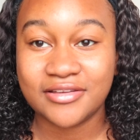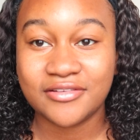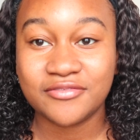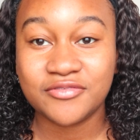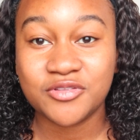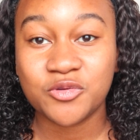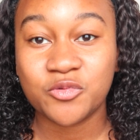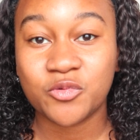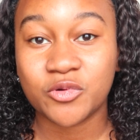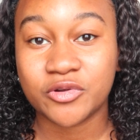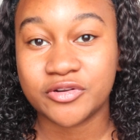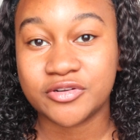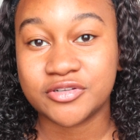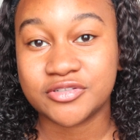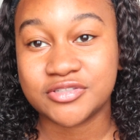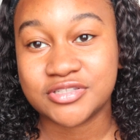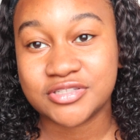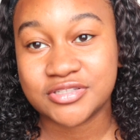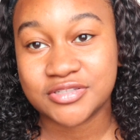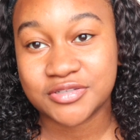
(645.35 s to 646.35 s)
have no
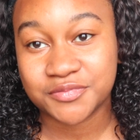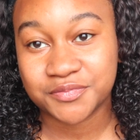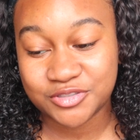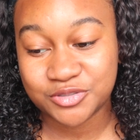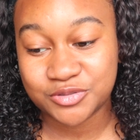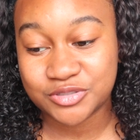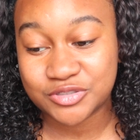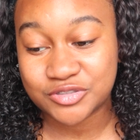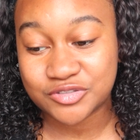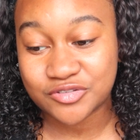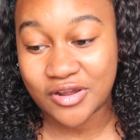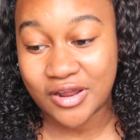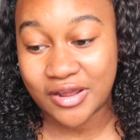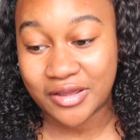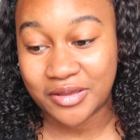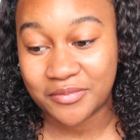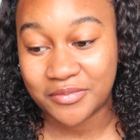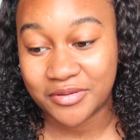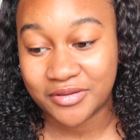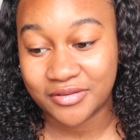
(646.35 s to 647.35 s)
words to
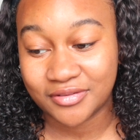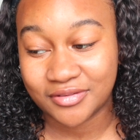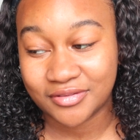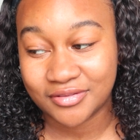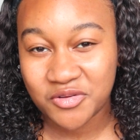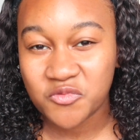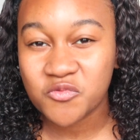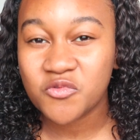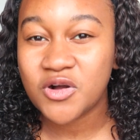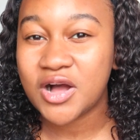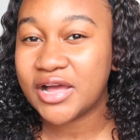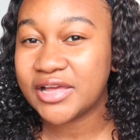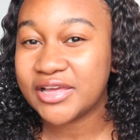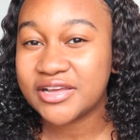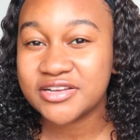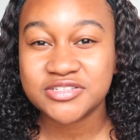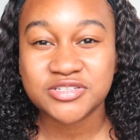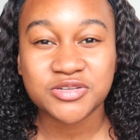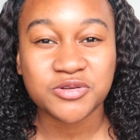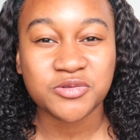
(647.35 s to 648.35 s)
describe
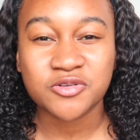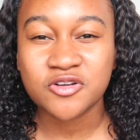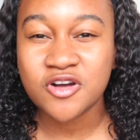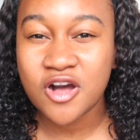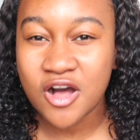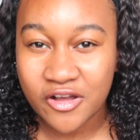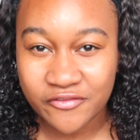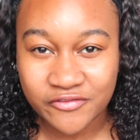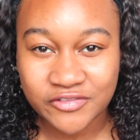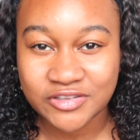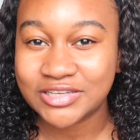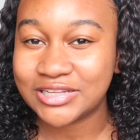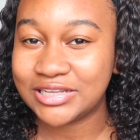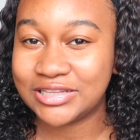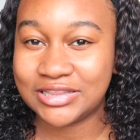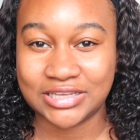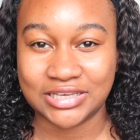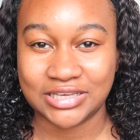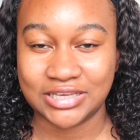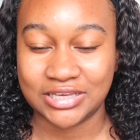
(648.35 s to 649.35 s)
why I so
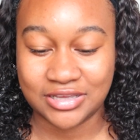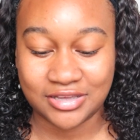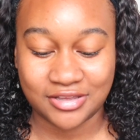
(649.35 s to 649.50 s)
confidently